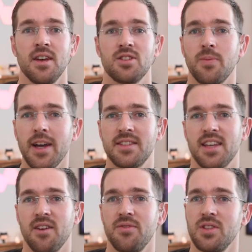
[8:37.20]
So by
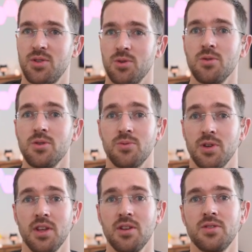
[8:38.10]
itself, this tool was
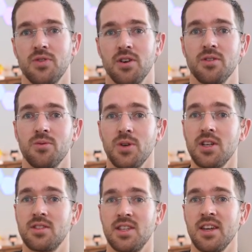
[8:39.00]
really useful. We
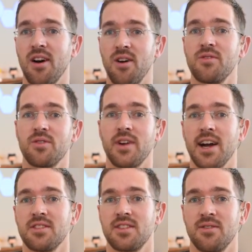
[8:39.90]
could see all of the
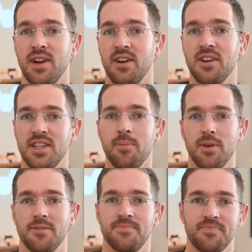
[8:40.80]
routes that rendered a
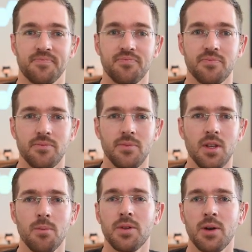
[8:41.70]
template.
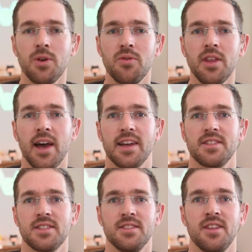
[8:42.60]
But then we
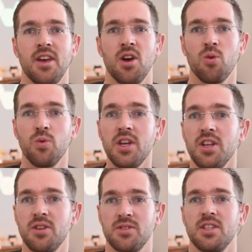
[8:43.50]
realized we
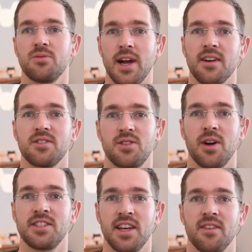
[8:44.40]
could use these routes
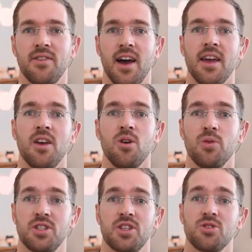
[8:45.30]
to identify
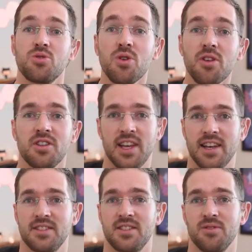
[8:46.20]
which controller
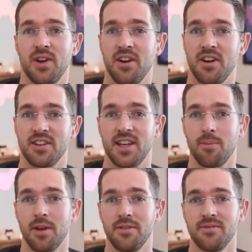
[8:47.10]
tests rendered our
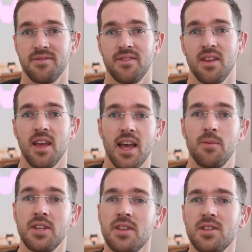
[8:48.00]
template.
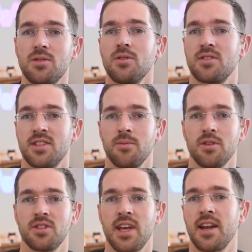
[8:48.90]
And we did this through a
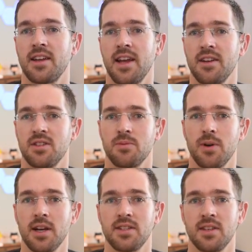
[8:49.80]
similar static analysis
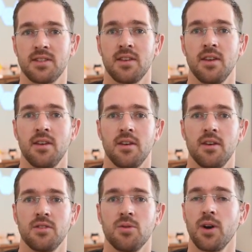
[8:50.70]
process
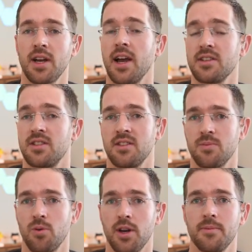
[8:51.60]
to what got us to
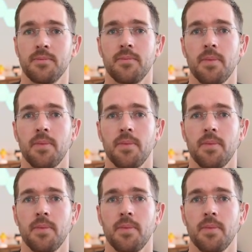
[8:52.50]
this point.